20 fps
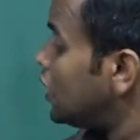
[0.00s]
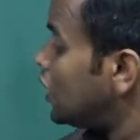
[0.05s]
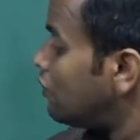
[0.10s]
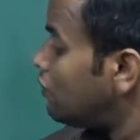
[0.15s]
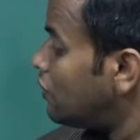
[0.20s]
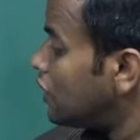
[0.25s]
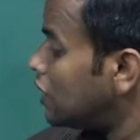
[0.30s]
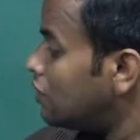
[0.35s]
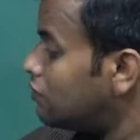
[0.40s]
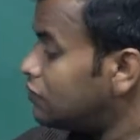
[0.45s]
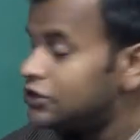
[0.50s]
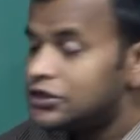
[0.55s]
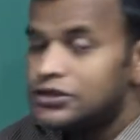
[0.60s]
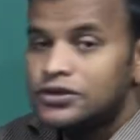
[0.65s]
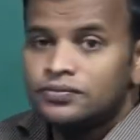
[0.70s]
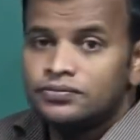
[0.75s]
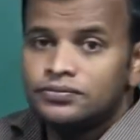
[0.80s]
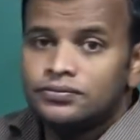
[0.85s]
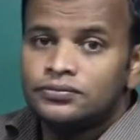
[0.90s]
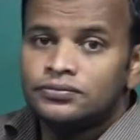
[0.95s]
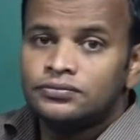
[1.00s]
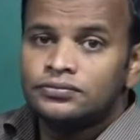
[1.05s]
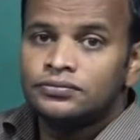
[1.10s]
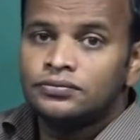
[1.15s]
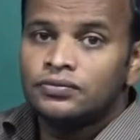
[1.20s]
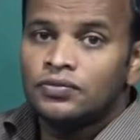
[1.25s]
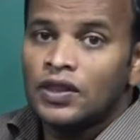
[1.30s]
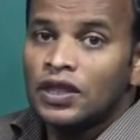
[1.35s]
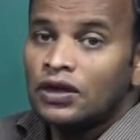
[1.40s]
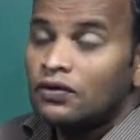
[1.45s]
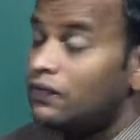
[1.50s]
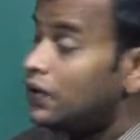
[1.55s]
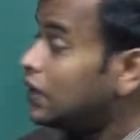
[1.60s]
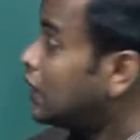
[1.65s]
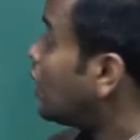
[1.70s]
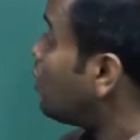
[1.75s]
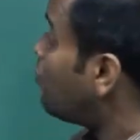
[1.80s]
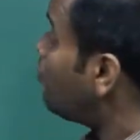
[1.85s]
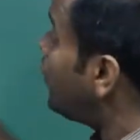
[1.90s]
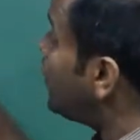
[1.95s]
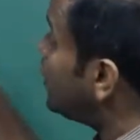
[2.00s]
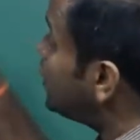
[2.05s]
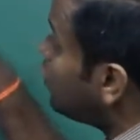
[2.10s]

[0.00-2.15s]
in our given sum. We compare